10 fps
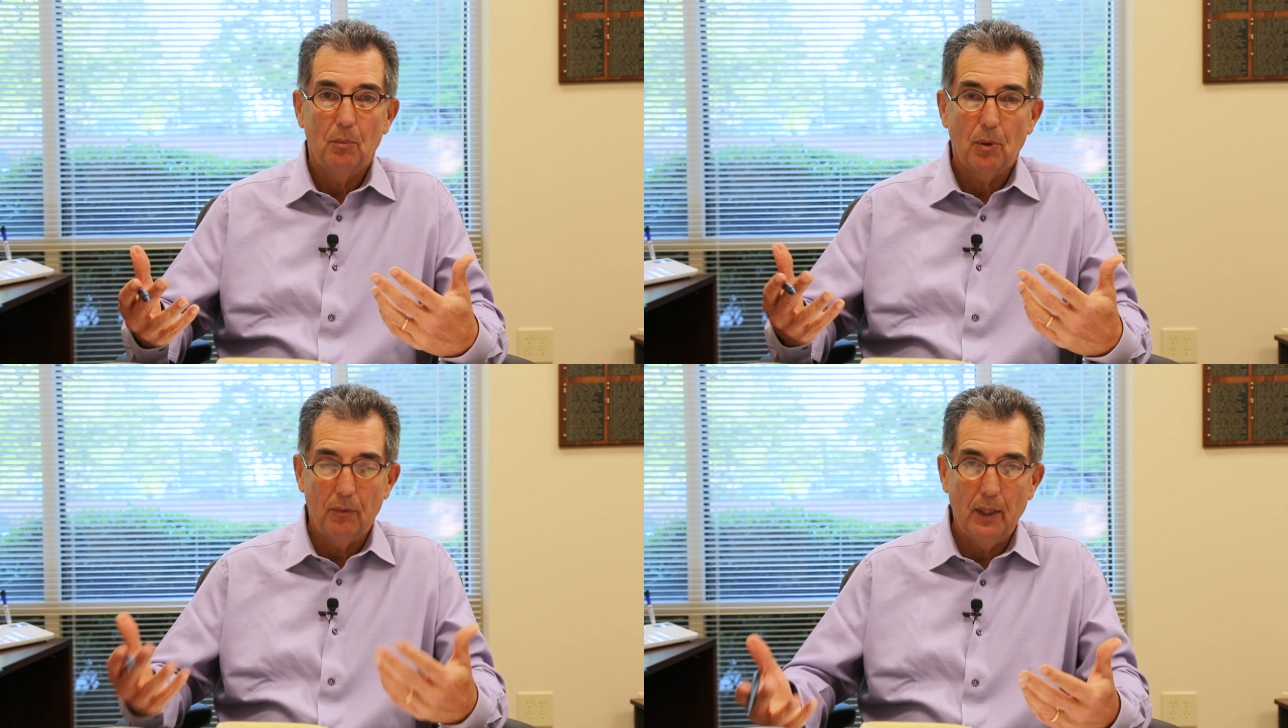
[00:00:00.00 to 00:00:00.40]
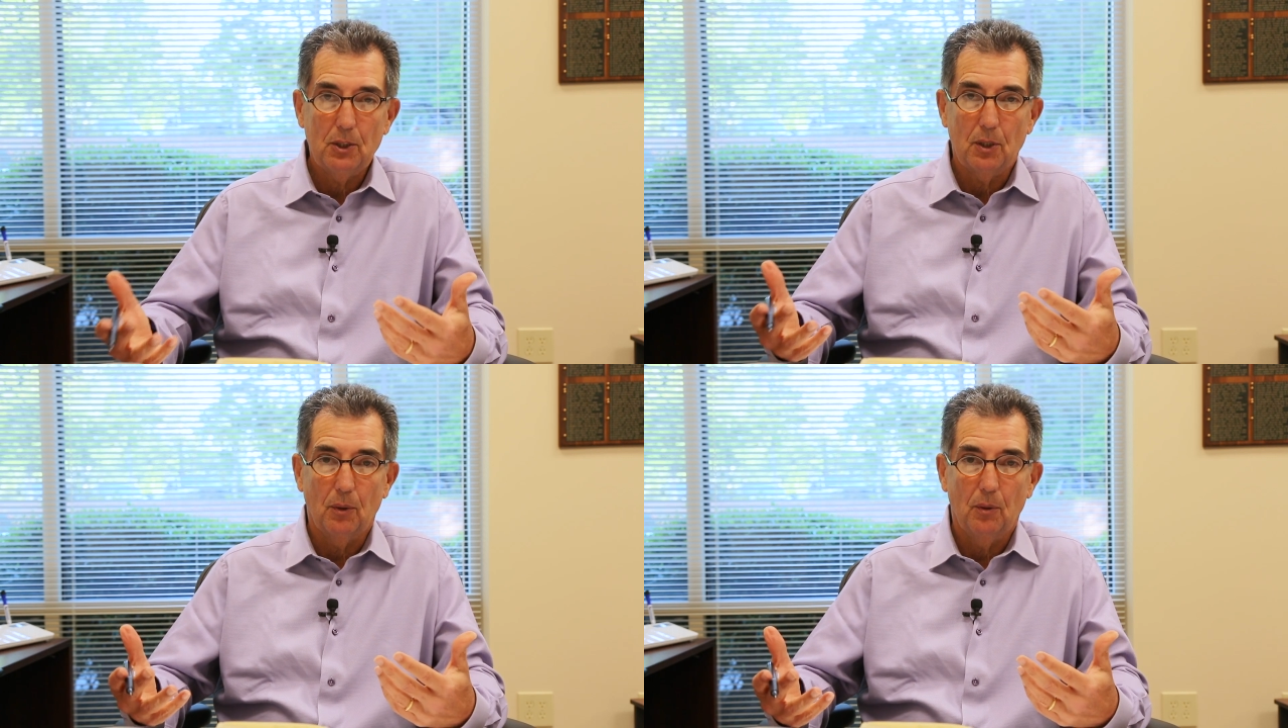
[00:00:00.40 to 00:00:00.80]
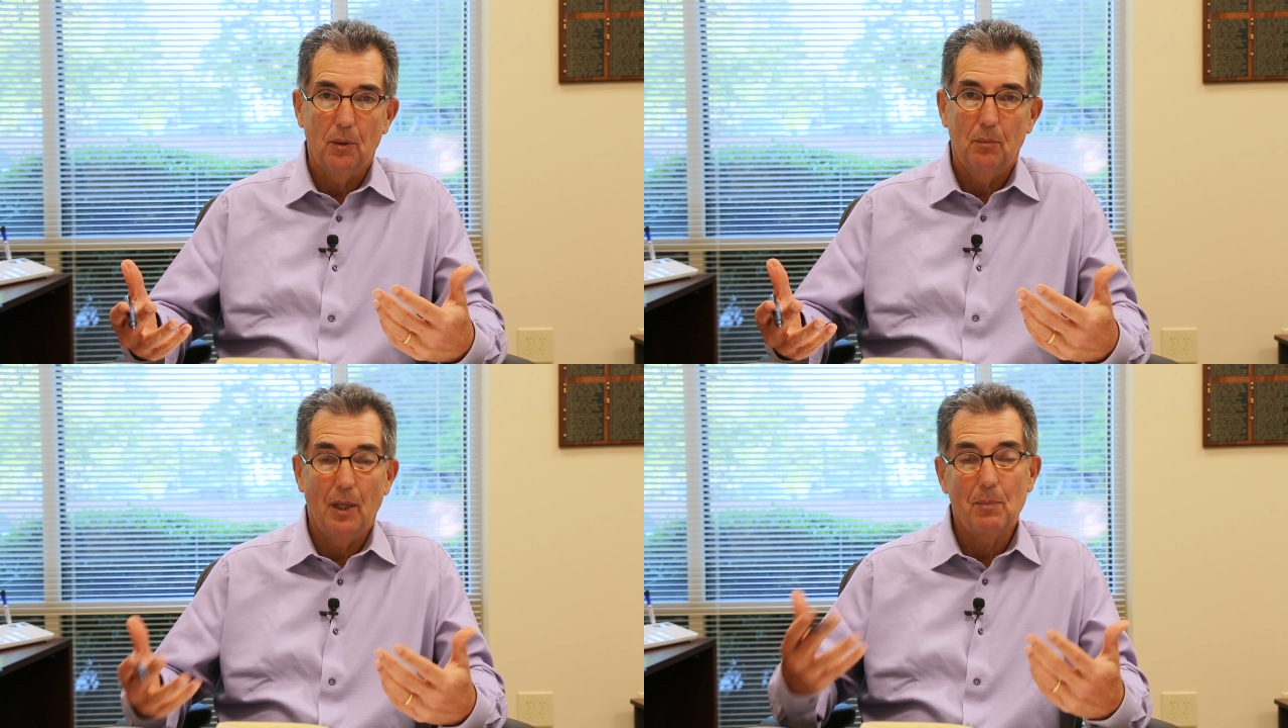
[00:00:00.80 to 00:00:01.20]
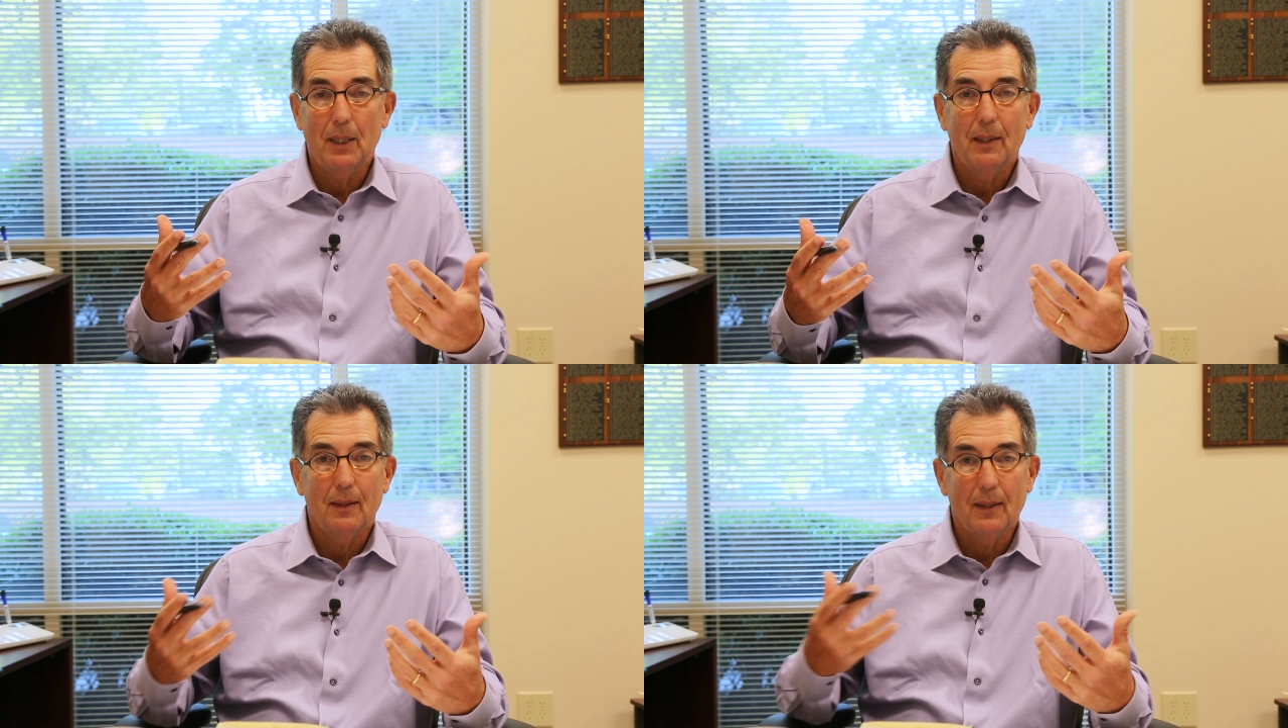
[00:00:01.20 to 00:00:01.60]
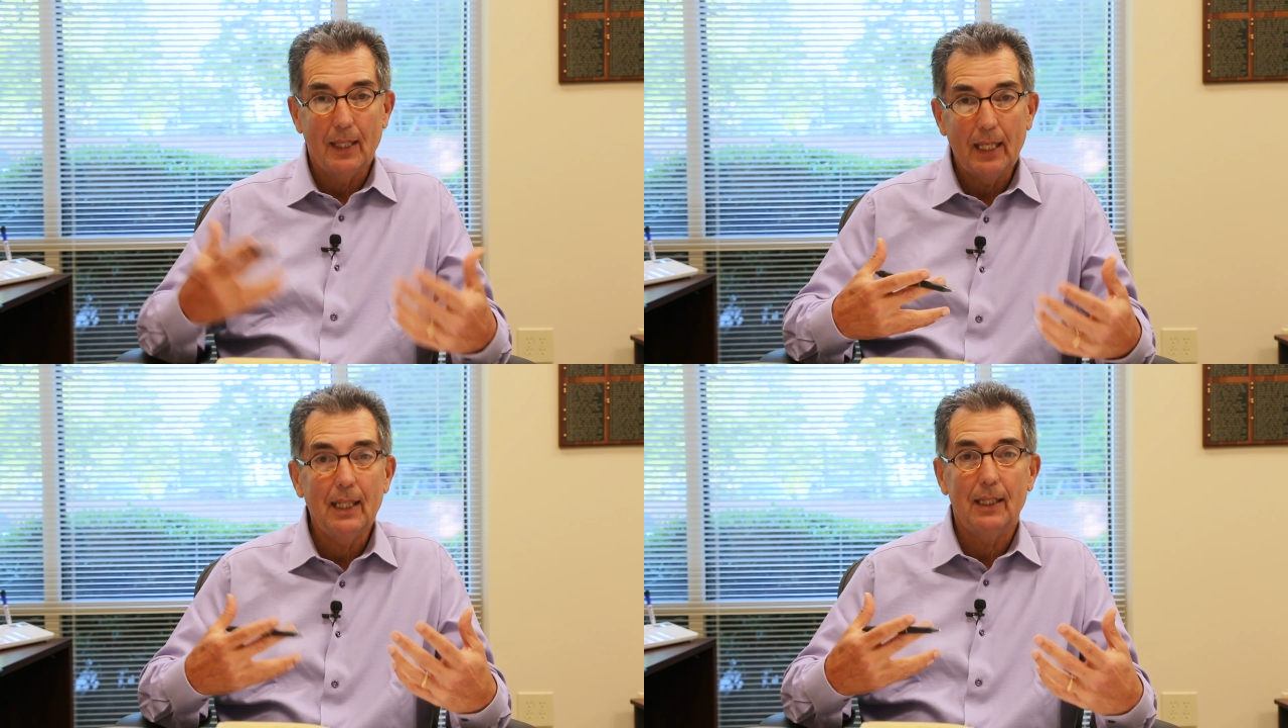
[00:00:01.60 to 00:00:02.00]
professional, maybe
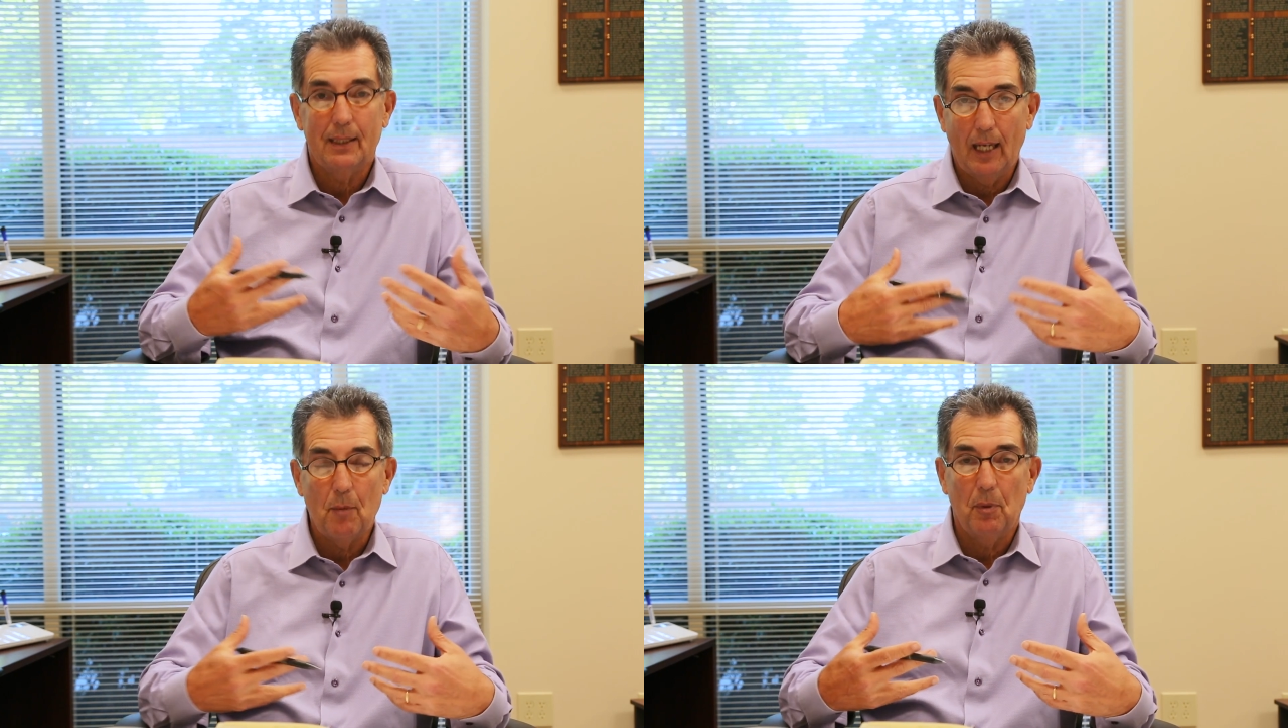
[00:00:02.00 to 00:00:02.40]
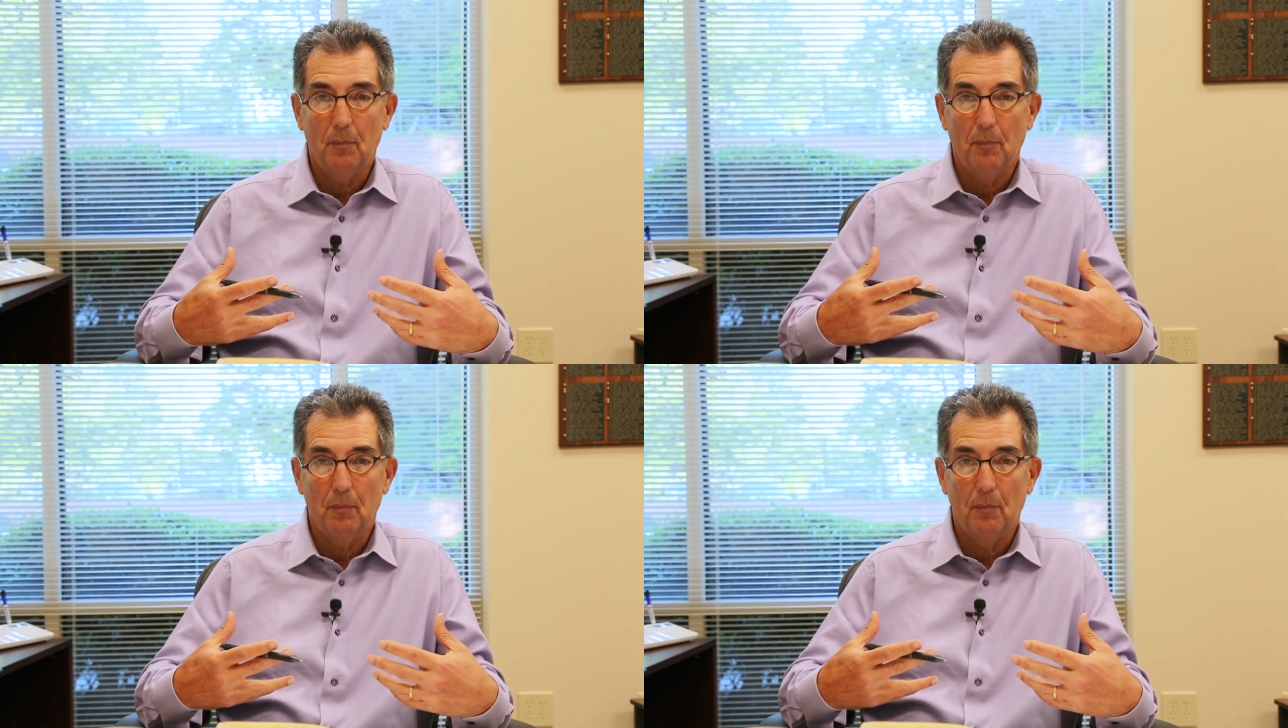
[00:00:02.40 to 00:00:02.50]
the top